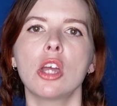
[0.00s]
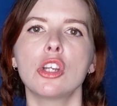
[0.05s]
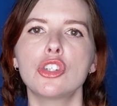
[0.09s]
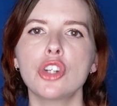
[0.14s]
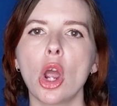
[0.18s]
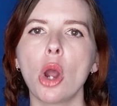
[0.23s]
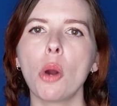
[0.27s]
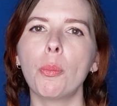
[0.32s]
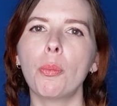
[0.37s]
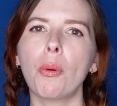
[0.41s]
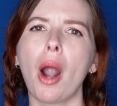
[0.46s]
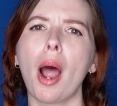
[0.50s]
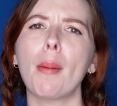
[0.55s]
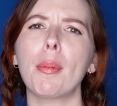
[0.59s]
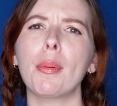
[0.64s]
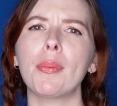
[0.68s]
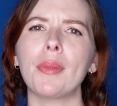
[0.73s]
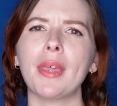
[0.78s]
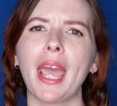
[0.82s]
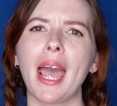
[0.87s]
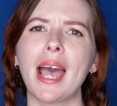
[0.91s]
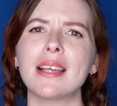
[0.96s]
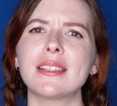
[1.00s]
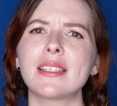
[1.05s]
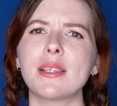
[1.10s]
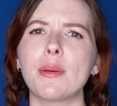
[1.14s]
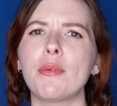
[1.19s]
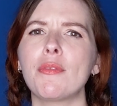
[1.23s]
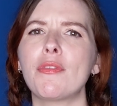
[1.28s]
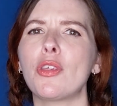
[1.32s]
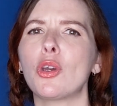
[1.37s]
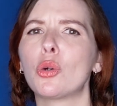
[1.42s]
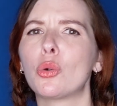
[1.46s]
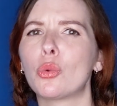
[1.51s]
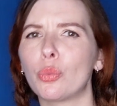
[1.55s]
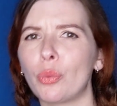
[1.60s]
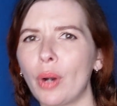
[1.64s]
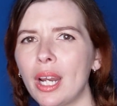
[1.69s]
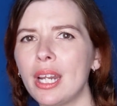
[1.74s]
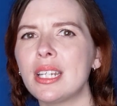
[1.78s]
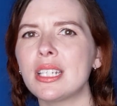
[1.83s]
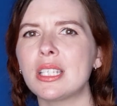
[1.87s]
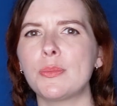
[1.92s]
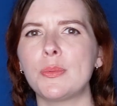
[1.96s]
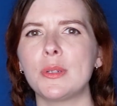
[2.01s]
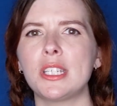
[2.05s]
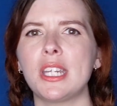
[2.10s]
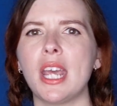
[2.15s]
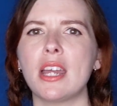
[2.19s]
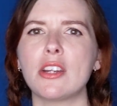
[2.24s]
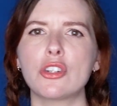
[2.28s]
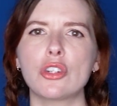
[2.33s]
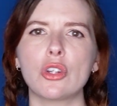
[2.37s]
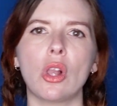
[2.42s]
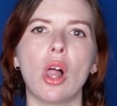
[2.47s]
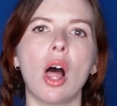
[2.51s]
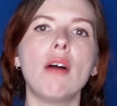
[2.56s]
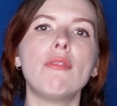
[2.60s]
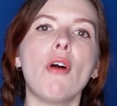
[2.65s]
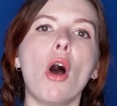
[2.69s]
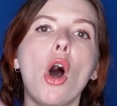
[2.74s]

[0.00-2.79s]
Jo probably has some of the greatest potential of